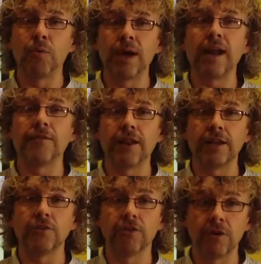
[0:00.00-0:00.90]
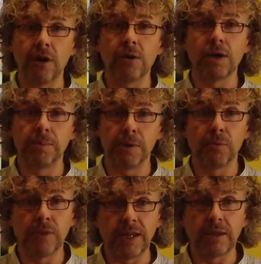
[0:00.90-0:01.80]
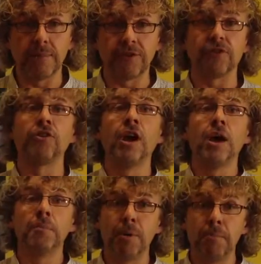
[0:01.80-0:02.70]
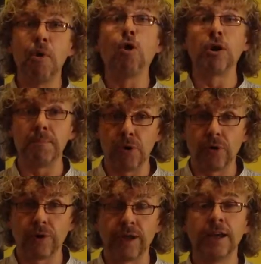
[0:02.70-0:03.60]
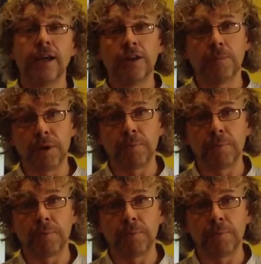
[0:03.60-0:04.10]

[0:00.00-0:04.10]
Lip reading: and how we add value to not only people within the business, but more importantly,